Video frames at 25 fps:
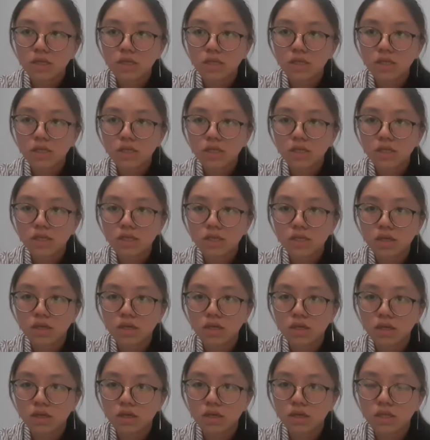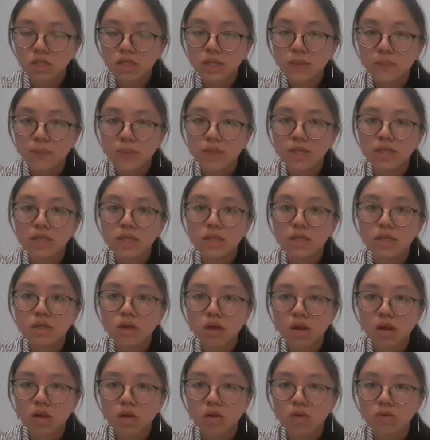It is a dependent
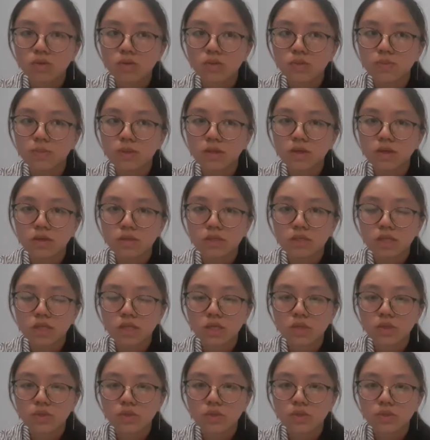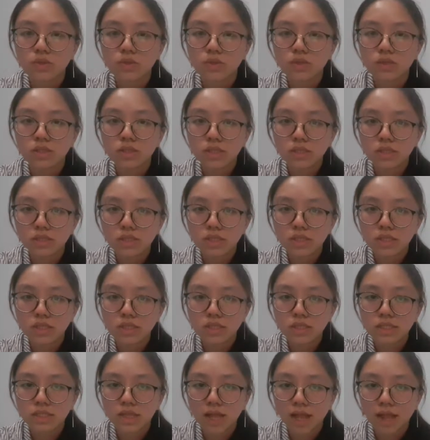clause because it couldn't
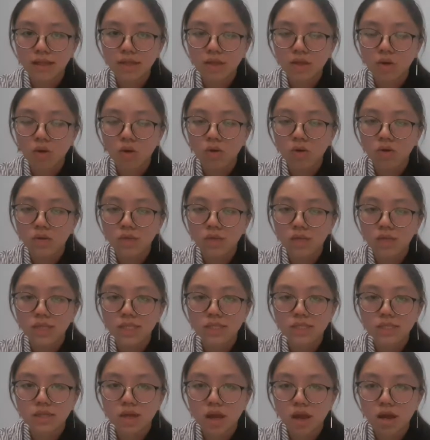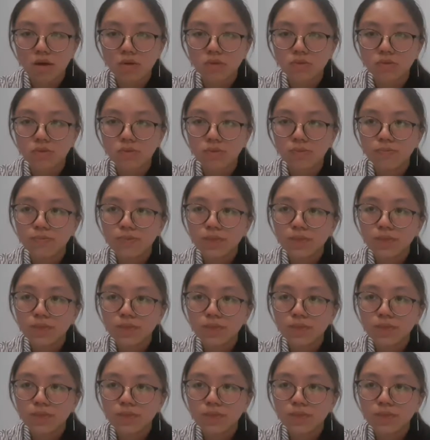stand on its own.